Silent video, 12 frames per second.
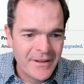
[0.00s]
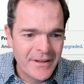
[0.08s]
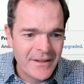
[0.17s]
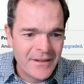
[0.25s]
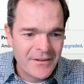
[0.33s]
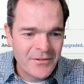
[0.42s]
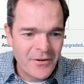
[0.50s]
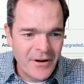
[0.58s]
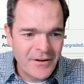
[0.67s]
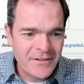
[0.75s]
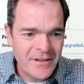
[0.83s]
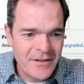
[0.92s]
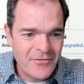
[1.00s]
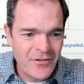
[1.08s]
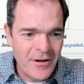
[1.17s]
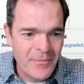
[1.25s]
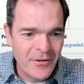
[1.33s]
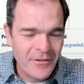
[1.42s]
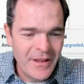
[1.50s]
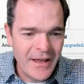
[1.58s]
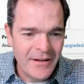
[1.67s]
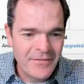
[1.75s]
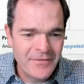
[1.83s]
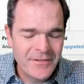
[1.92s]
So I'm going to say drawable
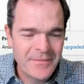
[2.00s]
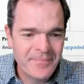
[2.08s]
left.